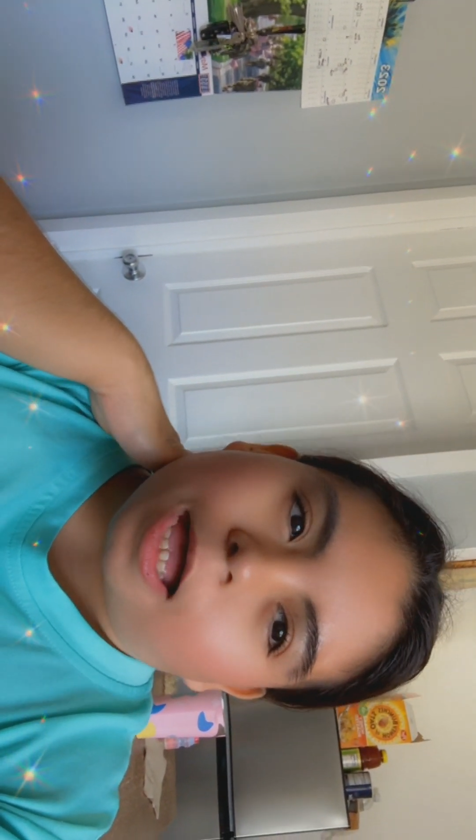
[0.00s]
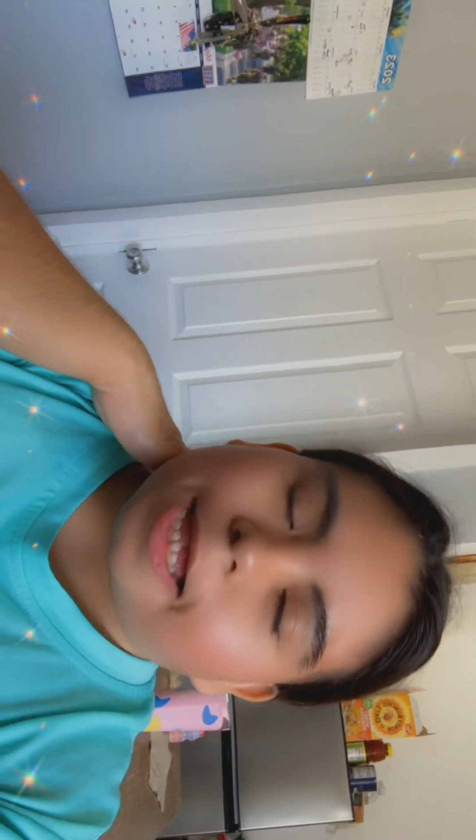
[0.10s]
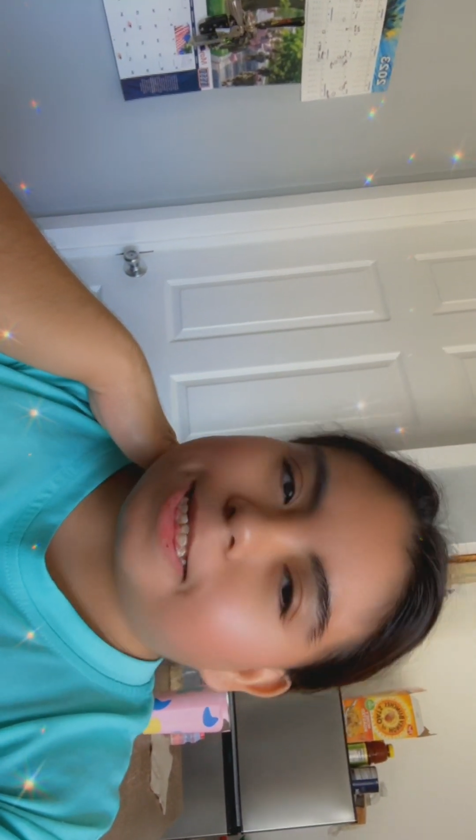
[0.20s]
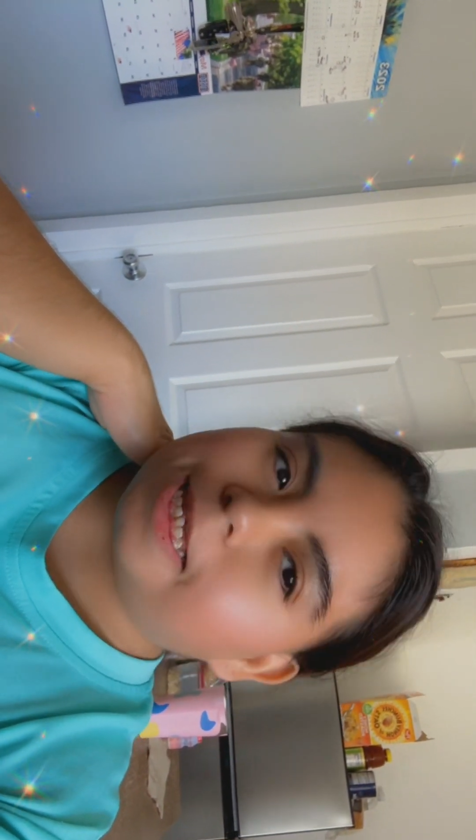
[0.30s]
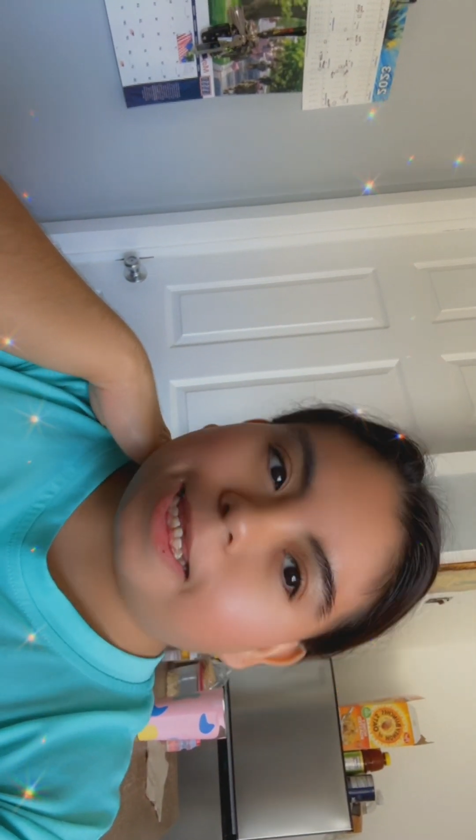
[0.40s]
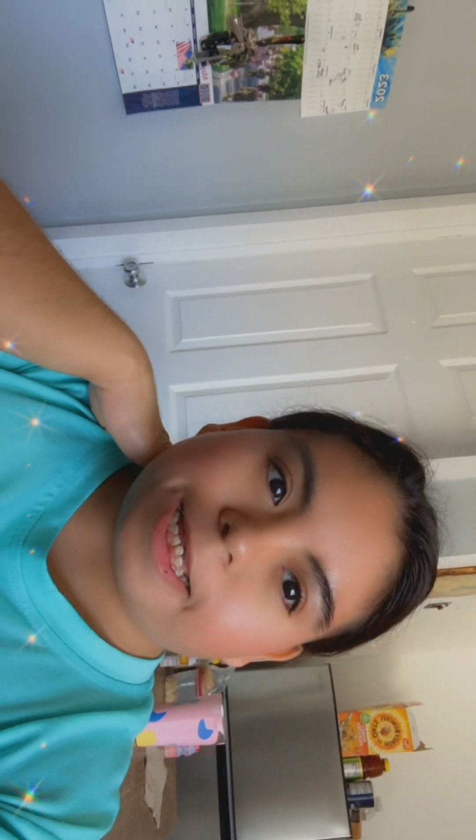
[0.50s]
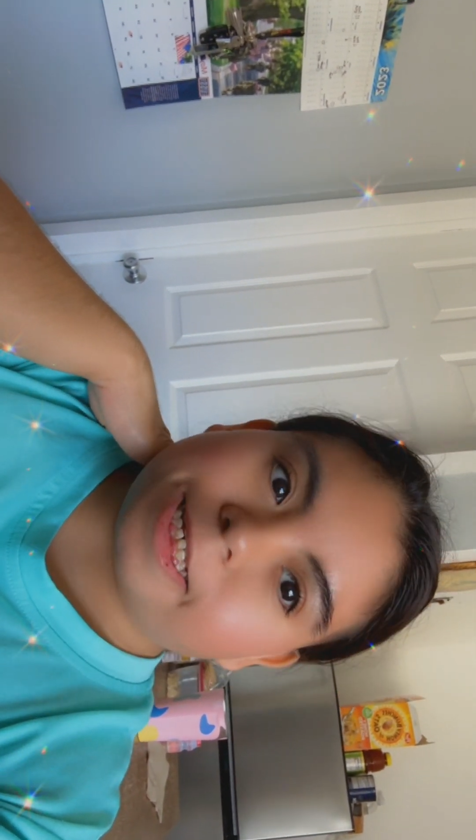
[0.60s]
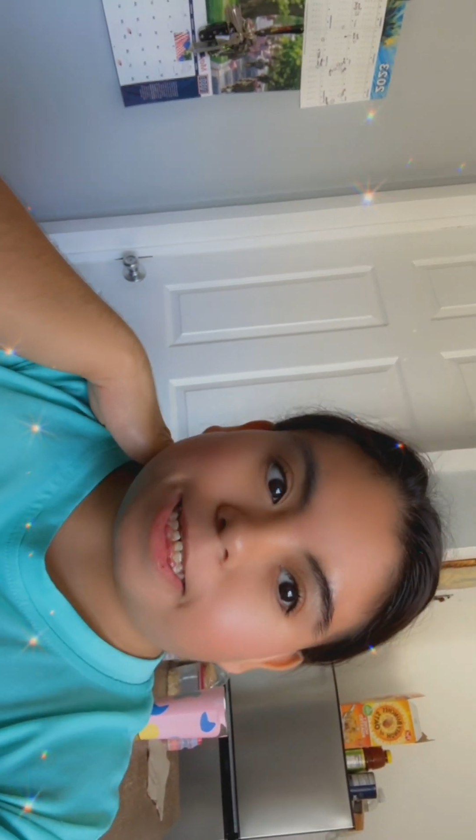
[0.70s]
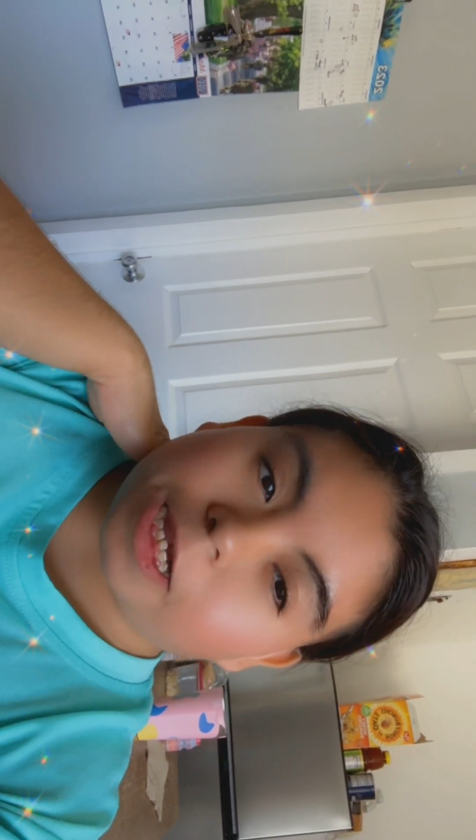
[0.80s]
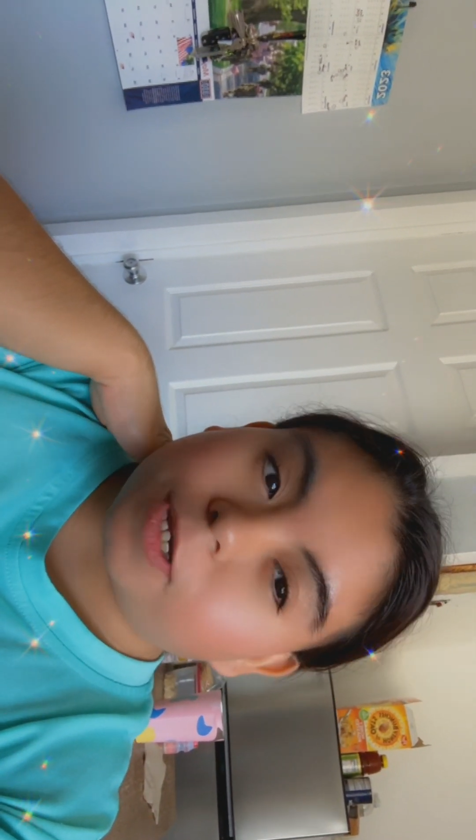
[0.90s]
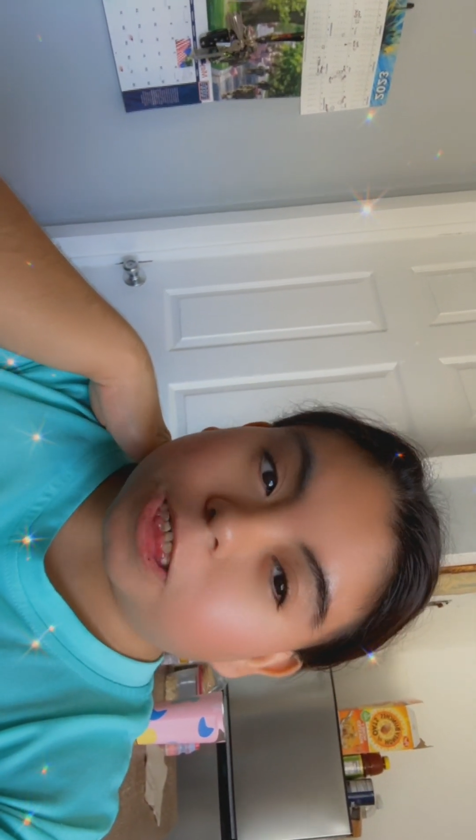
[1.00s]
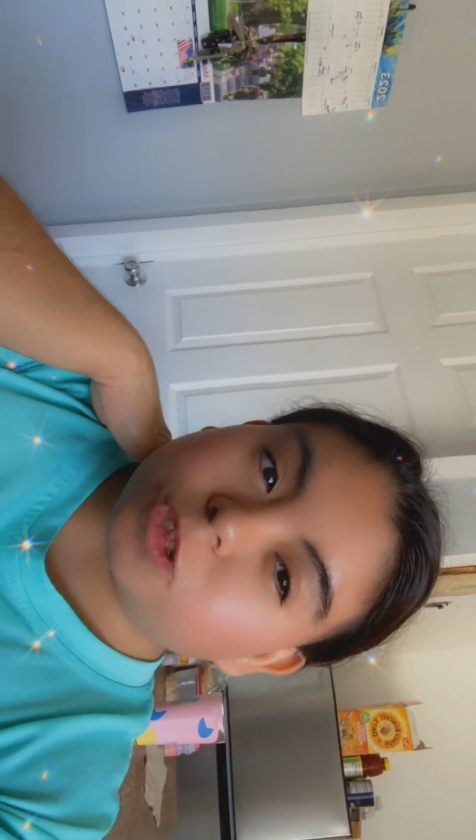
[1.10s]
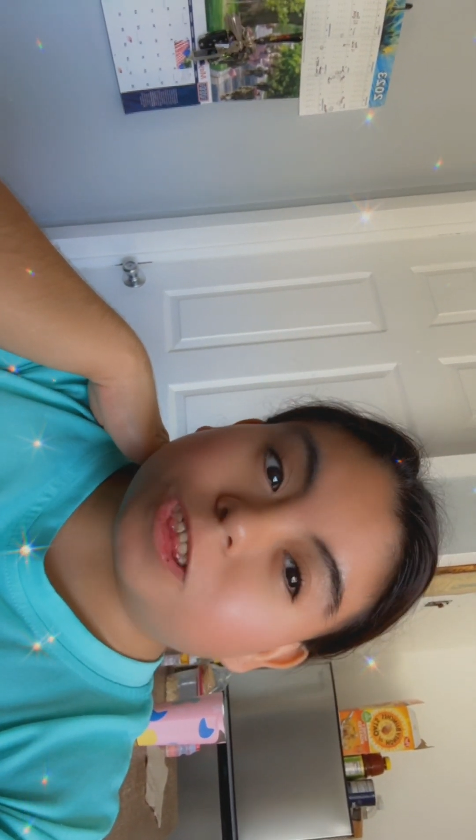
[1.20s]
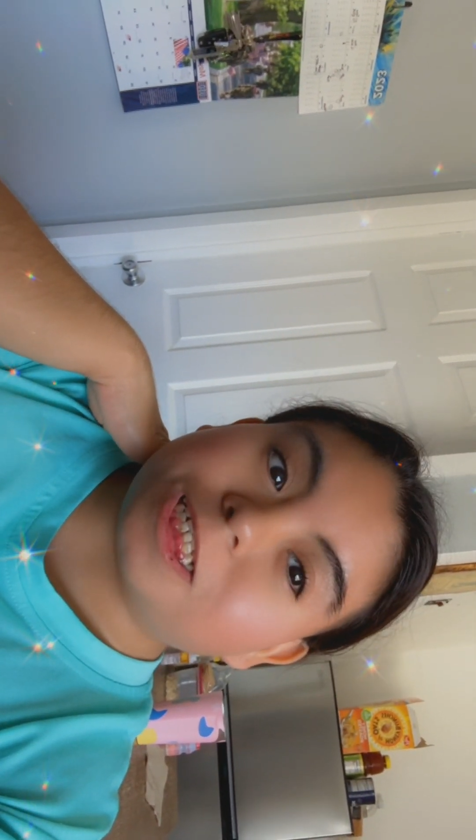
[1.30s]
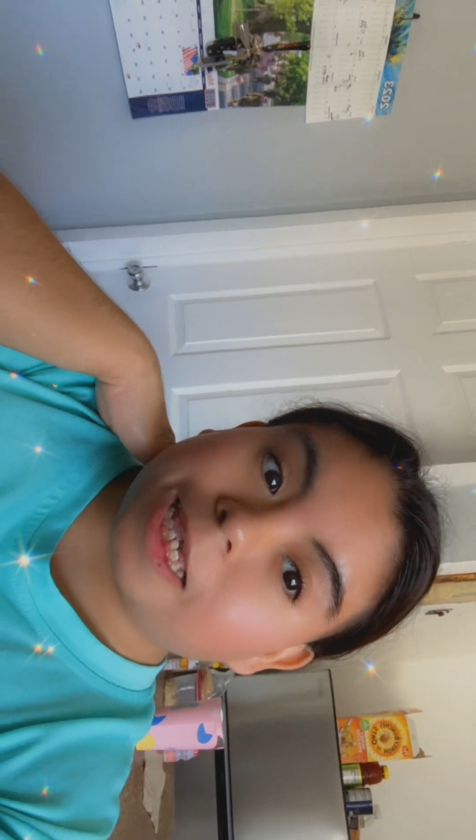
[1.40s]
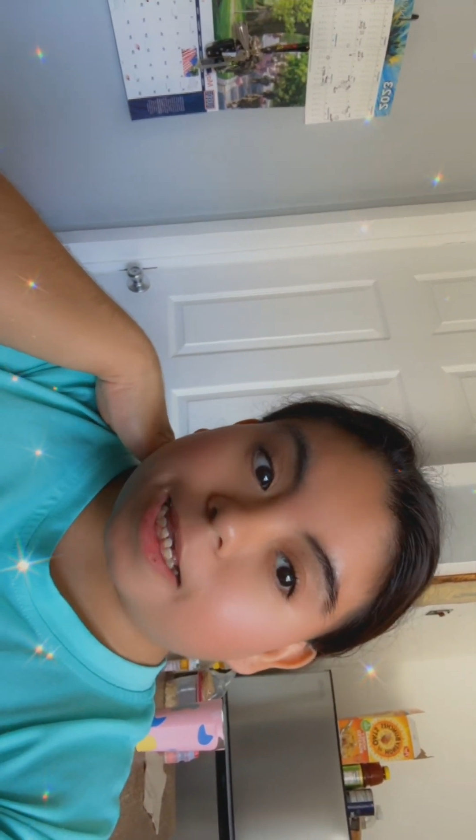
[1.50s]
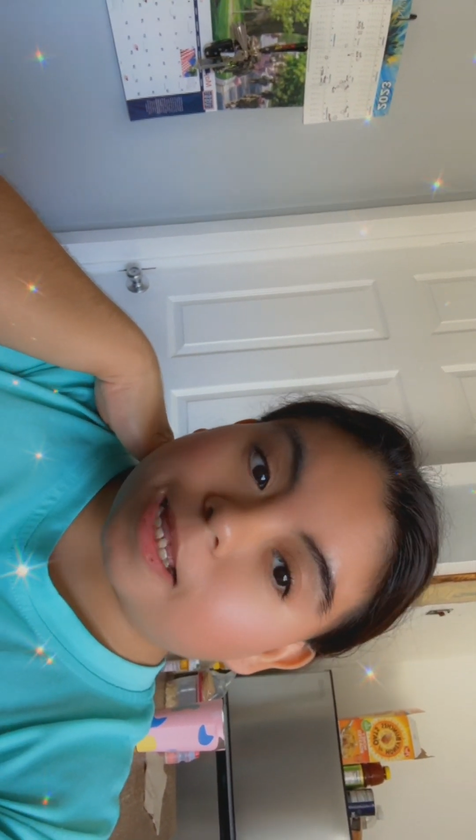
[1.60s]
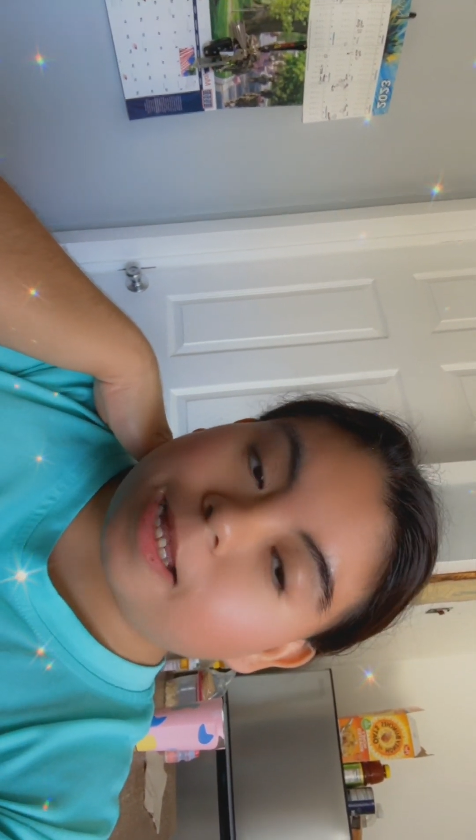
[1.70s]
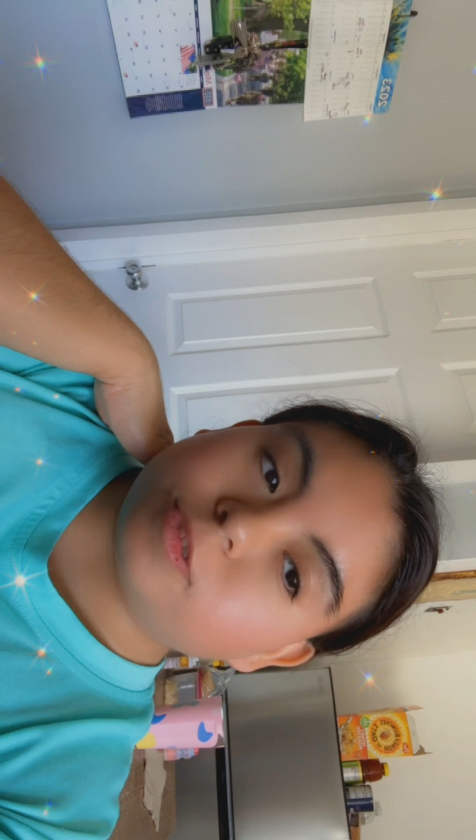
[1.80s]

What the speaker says: I didn't get to see her because she was sick.